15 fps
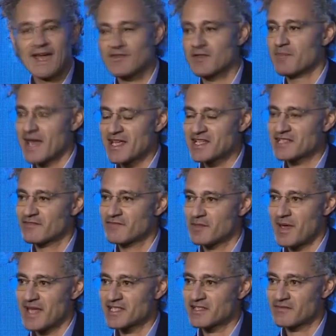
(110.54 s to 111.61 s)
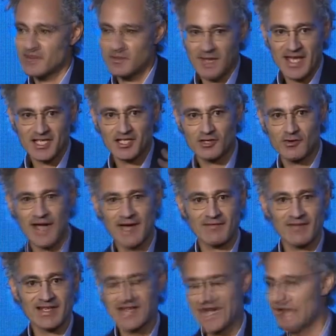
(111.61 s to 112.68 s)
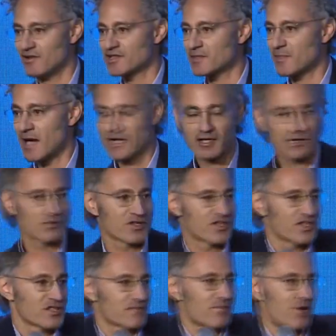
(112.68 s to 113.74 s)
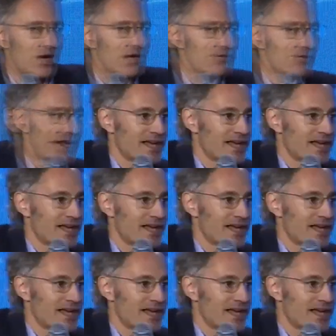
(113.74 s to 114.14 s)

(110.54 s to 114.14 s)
to have the best of the best of the best, you have a talent spotter, which is part of